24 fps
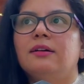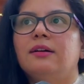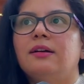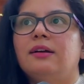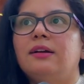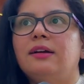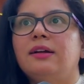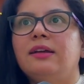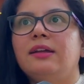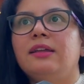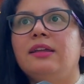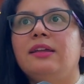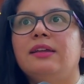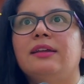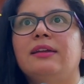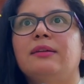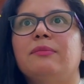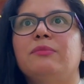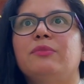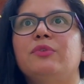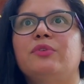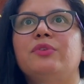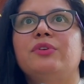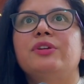I
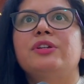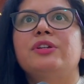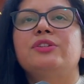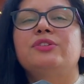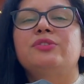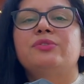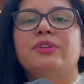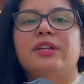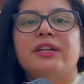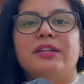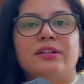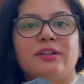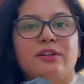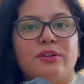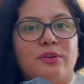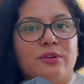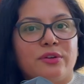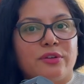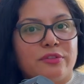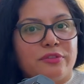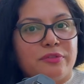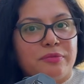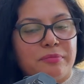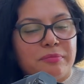am going to get a lot
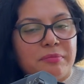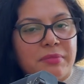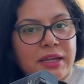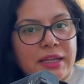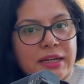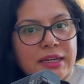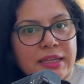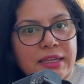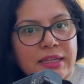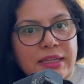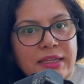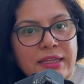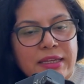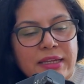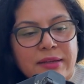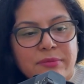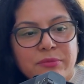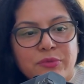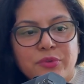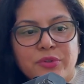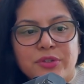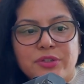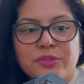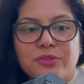of money.
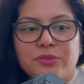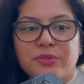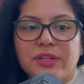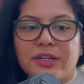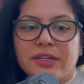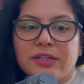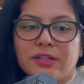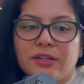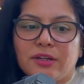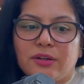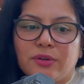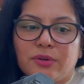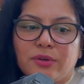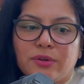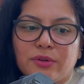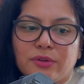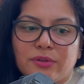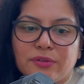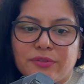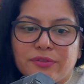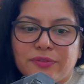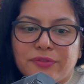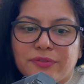I'm going to get a lot of,